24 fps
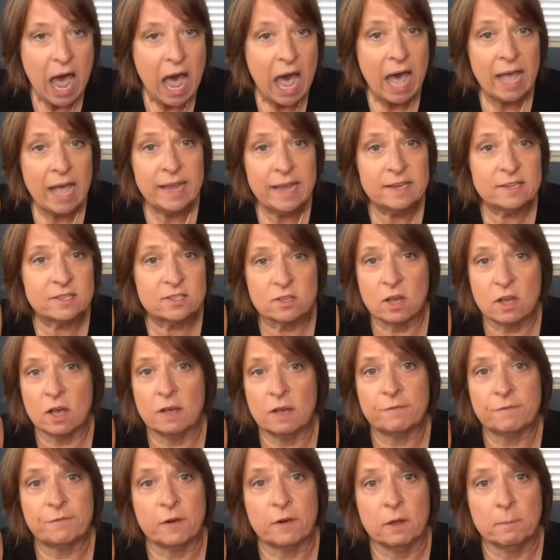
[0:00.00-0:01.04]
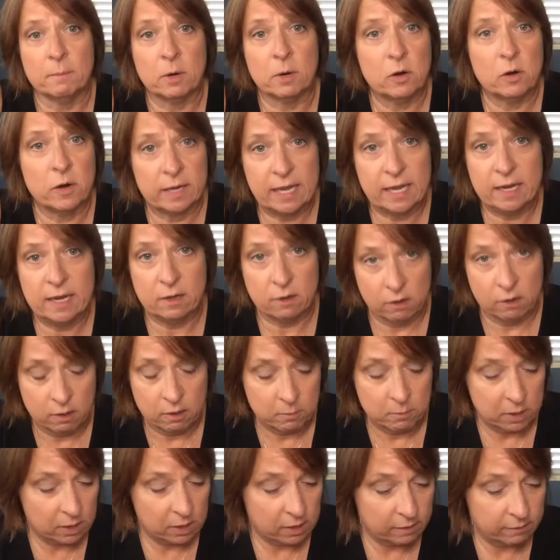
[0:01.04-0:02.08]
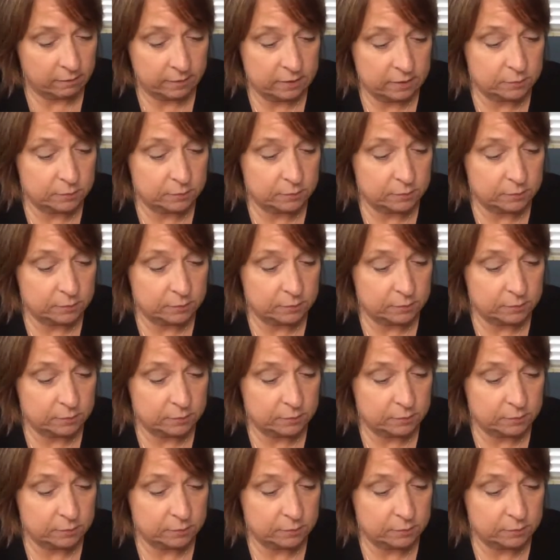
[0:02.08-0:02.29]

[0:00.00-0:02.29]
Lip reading: I saw from Hurricane Irma,